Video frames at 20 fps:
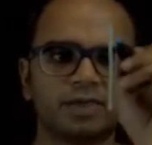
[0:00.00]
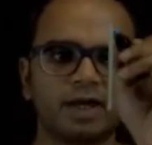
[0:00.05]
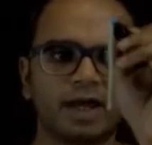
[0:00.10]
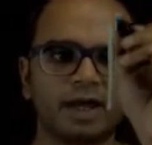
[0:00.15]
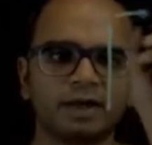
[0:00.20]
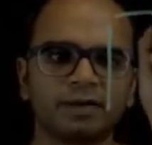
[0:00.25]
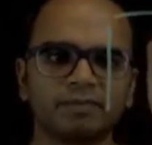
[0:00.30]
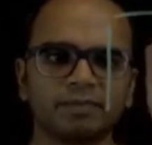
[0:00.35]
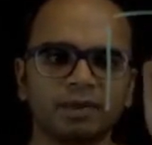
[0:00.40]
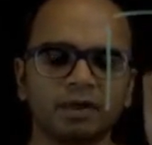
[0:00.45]

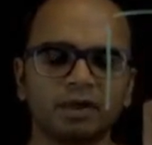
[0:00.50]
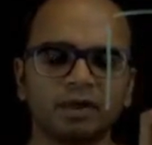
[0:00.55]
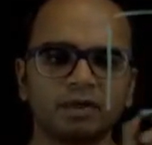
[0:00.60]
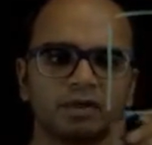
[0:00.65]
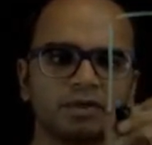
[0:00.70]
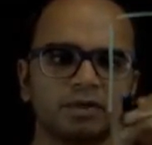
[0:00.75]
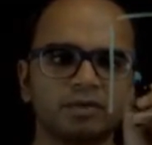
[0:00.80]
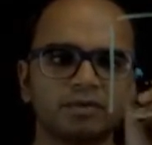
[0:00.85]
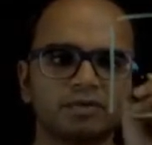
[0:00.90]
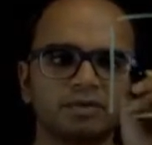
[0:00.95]
that
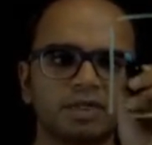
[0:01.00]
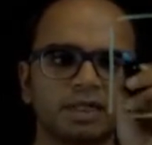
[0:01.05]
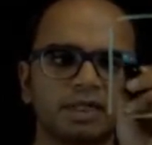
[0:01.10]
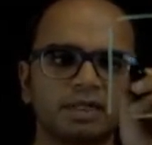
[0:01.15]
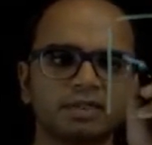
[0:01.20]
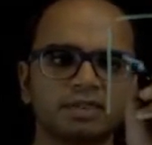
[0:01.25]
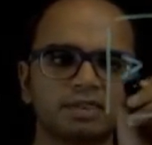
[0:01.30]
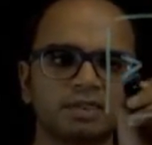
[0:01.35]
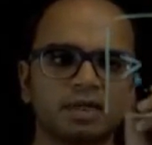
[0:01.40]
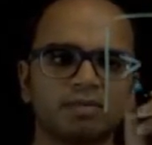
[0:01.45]

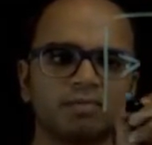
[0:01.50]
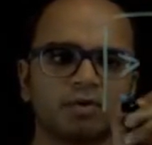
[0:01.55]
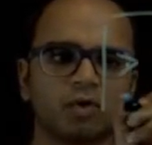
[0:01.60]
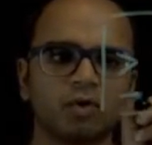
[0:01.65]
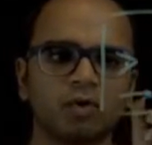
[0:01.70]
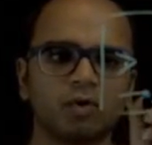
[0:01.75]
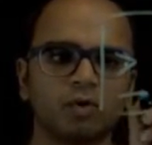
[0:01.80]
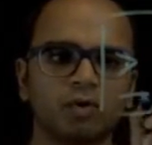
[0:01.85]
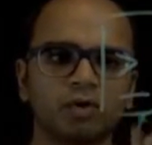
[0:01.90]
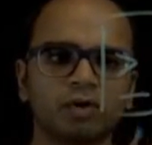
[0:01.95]
using some
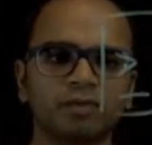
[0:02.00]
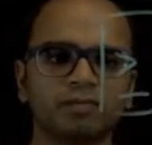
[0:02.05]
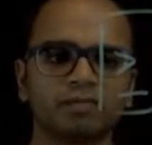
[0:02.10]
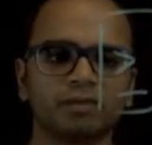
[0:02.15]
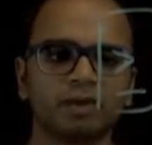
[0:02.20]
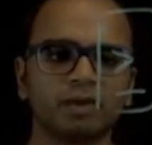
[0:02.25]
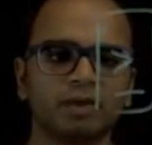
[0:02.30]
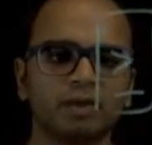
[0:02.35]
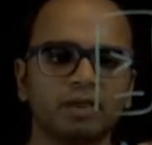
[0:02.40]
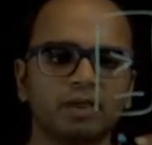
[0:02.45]
code
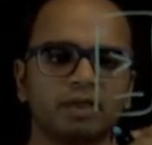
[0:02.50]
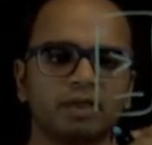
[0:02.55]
